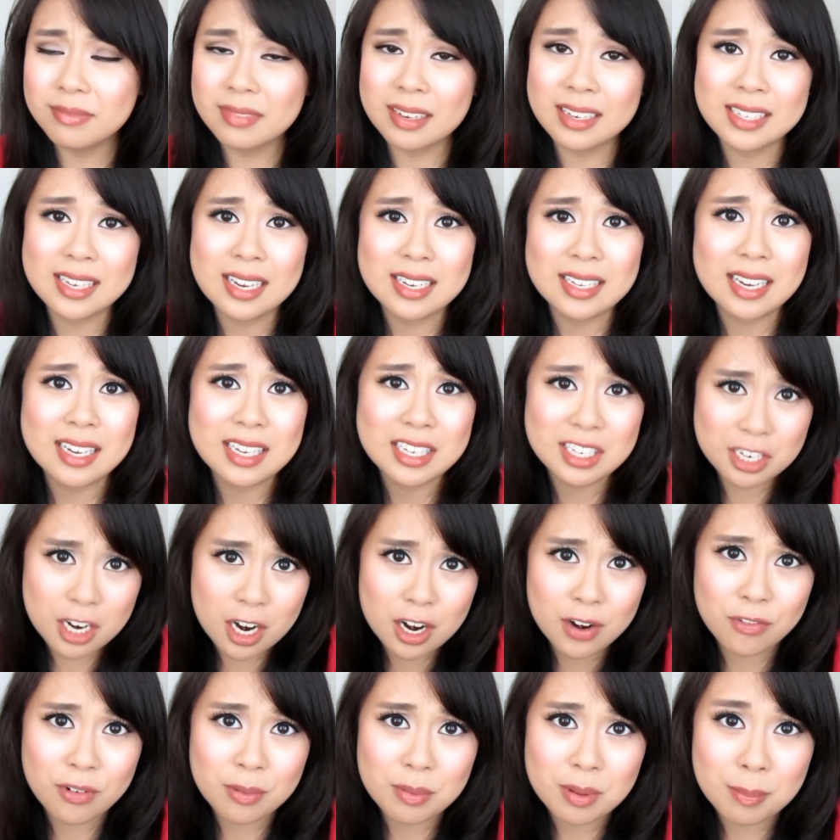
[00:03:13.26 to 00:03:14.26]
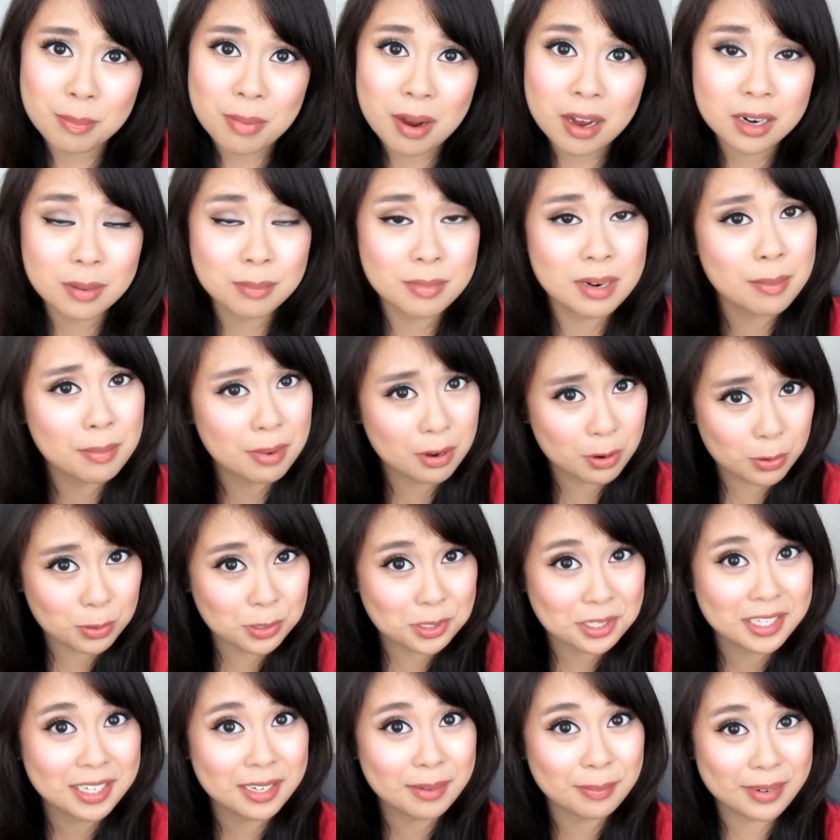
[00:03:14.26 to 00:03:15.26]
As I say, started from the bottom, now my
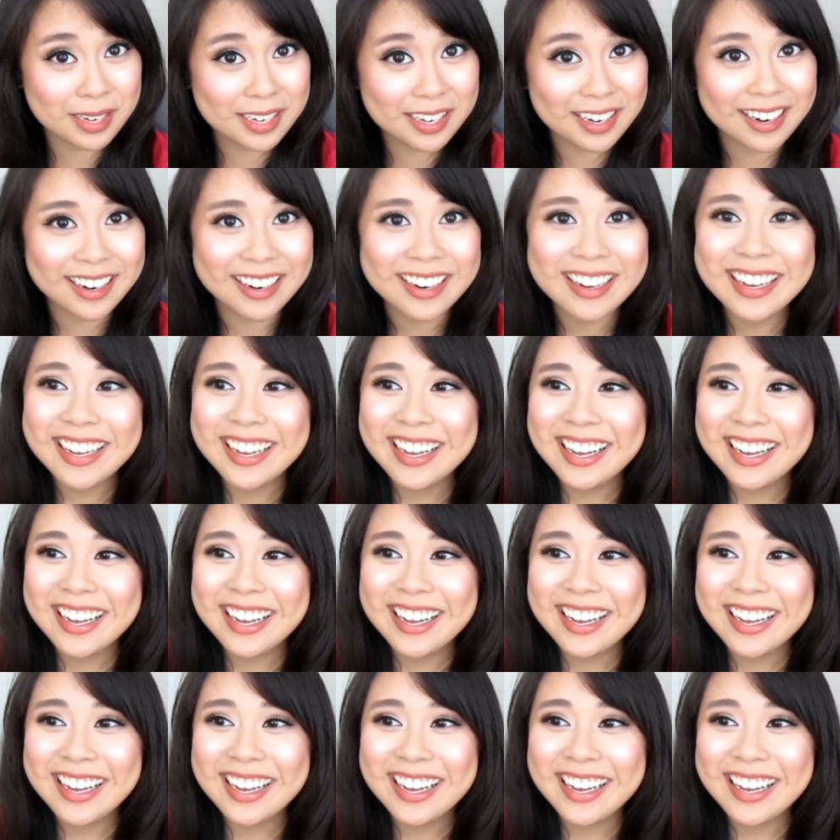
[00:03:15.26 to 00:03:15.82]
whole team here.